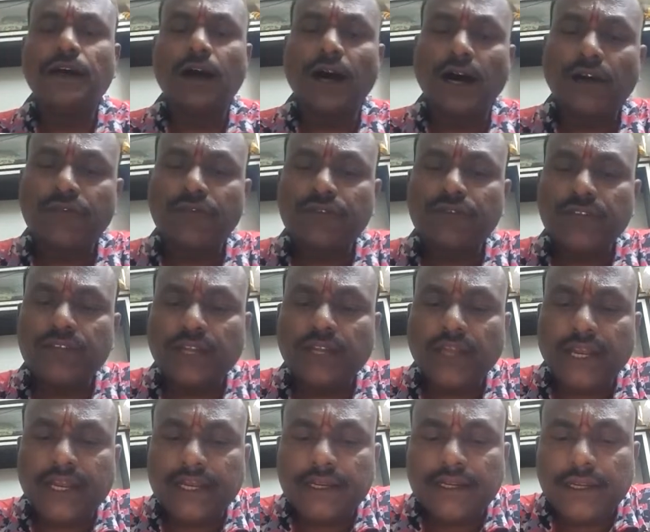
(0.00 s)
After
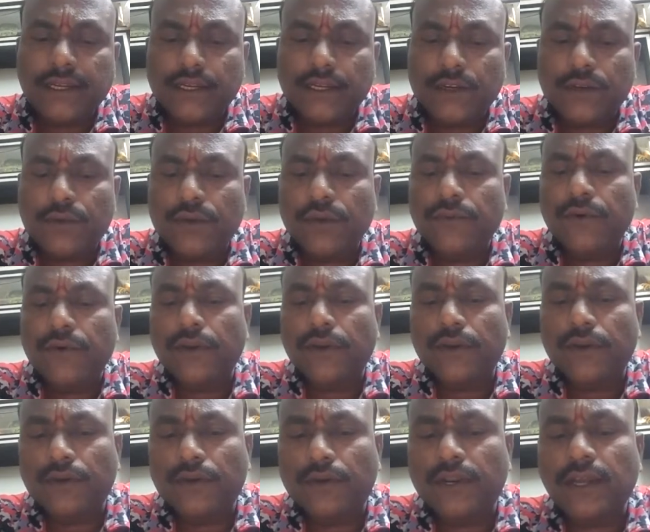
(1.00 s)
enter into your
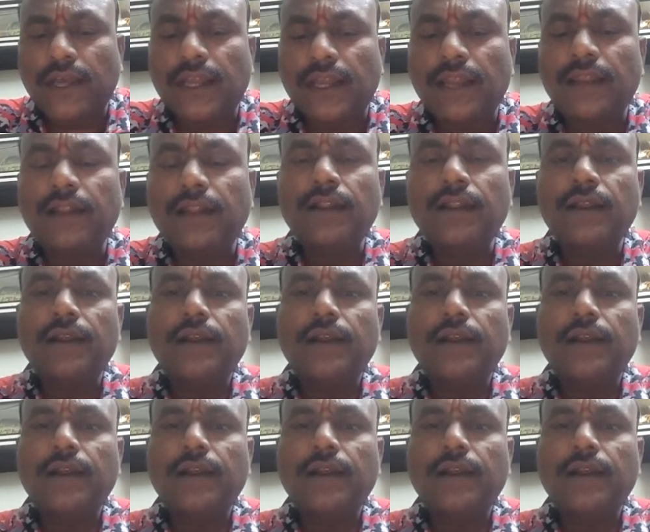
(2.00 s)
hotel,